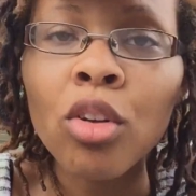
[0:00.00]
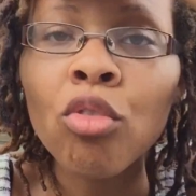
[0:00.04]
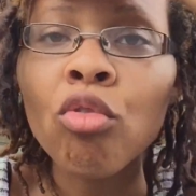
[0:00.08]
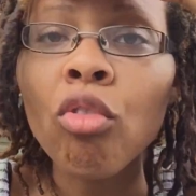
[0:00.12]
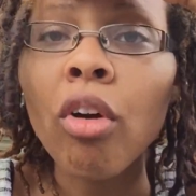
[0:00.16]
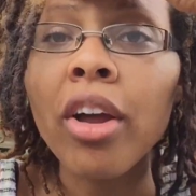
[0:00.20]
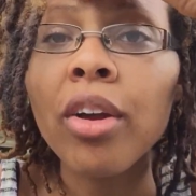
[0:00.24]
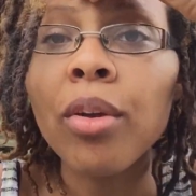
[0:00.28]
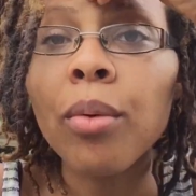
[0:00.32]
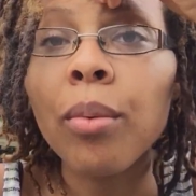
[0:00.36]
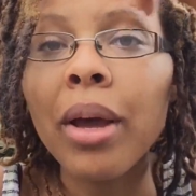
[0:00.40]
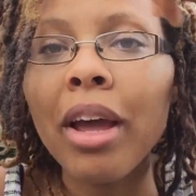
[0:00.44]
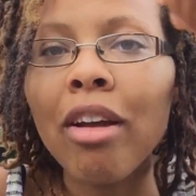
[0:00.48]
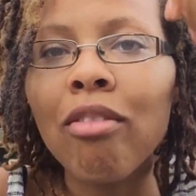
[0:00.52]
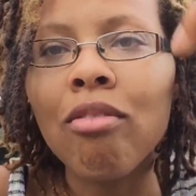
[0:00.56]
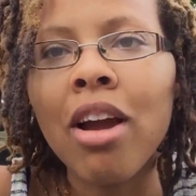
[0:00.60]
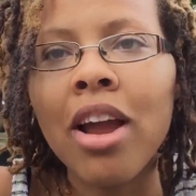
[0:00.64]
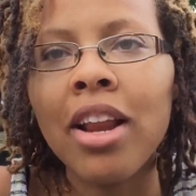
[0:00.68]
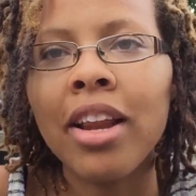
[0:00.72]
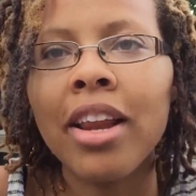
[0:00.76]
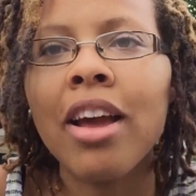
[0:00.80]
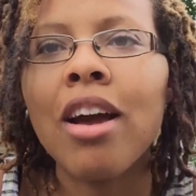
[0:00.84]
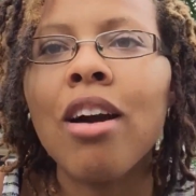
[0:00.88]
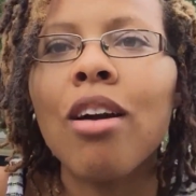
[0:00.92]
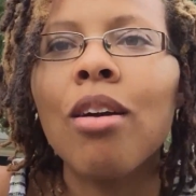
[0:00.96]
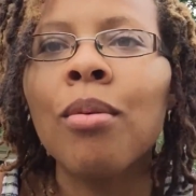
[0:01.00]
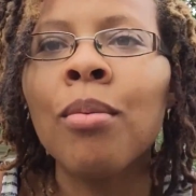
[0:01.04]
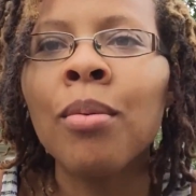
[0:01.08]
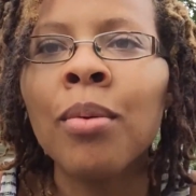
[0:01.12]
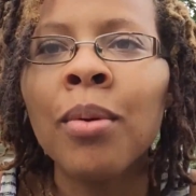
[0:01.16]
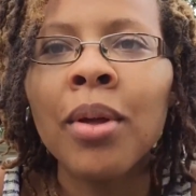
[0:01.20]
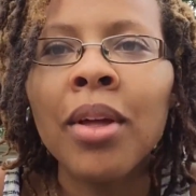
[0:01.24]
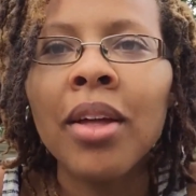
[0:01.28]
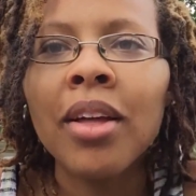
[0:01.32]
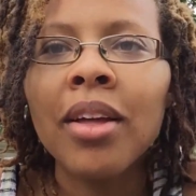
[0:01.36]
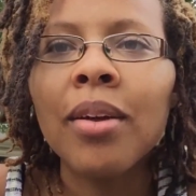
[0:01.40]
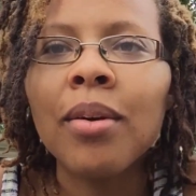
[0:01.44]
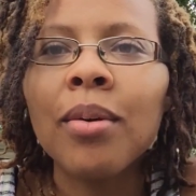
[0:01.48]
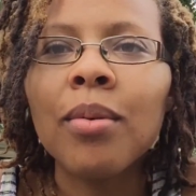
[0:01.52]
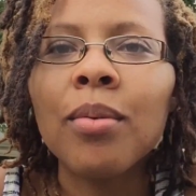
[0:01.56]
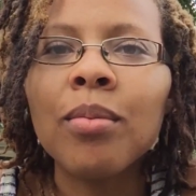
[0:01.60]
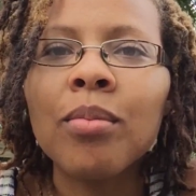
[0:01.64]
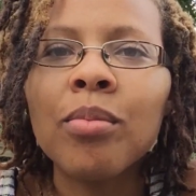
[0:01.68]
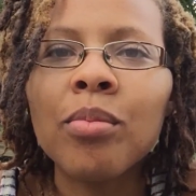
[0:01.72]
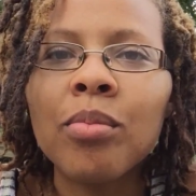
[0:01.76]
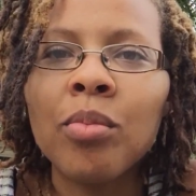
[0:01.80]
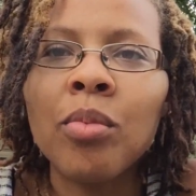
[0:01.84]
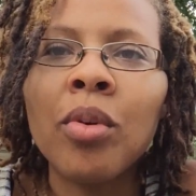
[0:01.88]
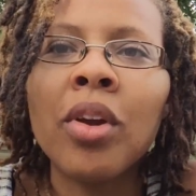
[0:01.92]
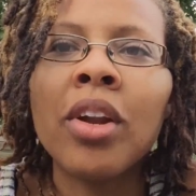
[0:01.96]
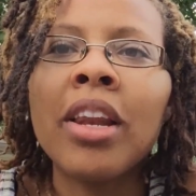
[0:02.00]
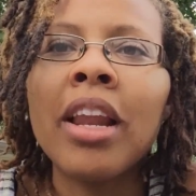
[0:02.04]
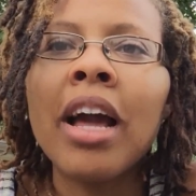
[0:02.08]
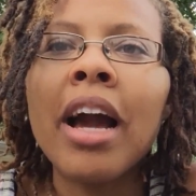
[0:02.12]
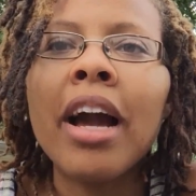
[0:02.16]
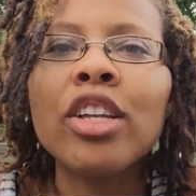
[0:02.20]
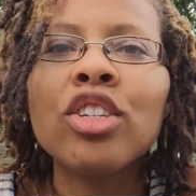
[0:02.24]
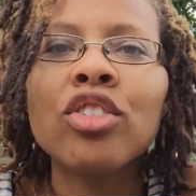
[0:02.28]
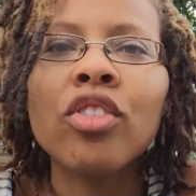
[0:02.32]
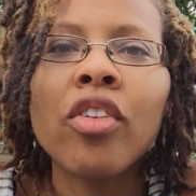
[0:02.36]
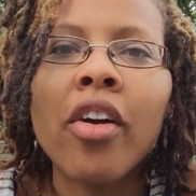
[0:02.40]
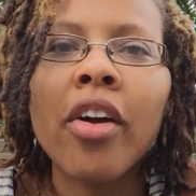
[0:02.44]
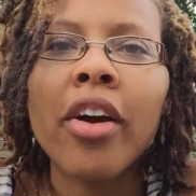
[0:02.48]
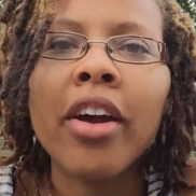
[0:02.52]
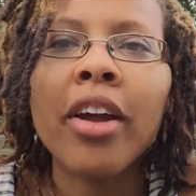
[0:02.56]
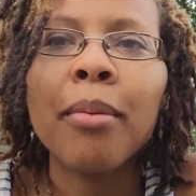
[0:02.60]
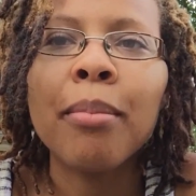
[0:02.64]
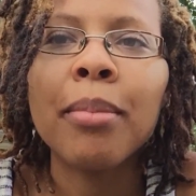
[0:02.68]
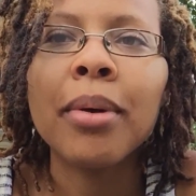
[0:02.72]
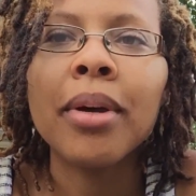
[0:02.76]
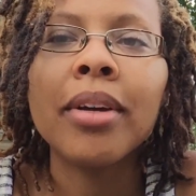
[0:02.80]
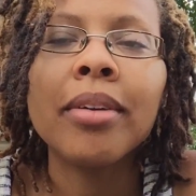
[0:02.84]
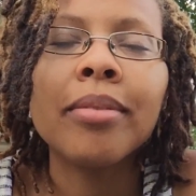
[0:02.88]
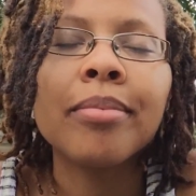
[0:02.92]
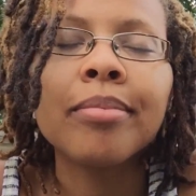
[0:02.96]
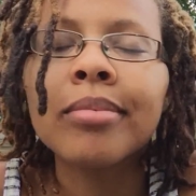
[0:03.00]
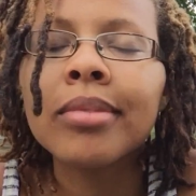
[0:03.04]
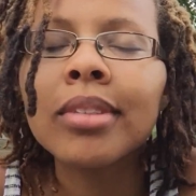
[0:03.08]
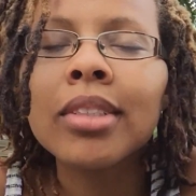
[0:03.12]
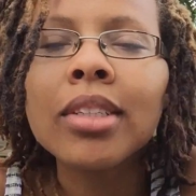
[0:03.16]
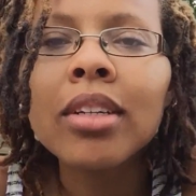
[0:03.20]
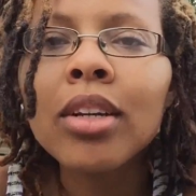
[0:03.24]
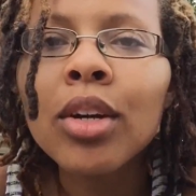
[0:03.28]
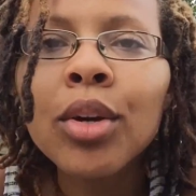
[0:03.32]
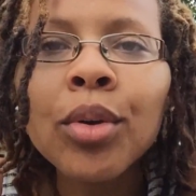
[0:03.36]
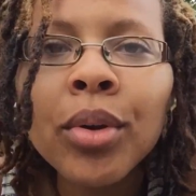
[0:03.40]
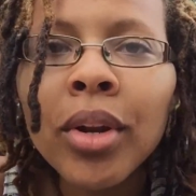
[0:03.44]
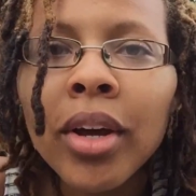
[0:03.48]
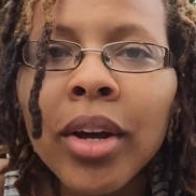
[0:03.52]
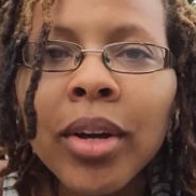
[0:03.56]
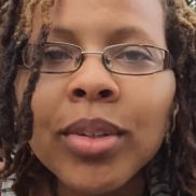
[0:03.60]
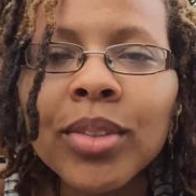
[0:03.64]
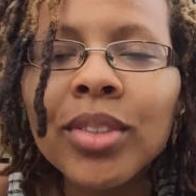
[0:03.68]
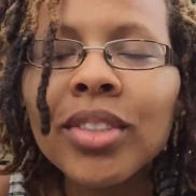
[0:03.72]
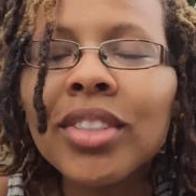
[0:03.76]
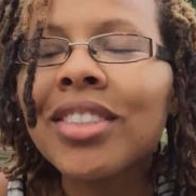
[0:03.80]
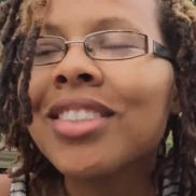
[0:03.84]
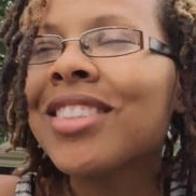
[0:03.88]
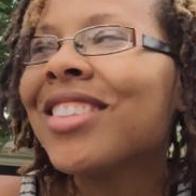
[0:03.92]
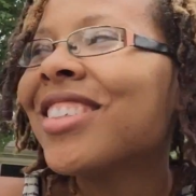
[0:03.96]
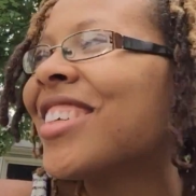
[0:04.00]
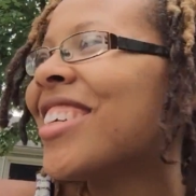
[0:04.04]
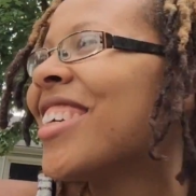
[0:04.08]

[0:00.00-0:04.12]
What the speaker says: right away. Right now, we're not trying, but who knows?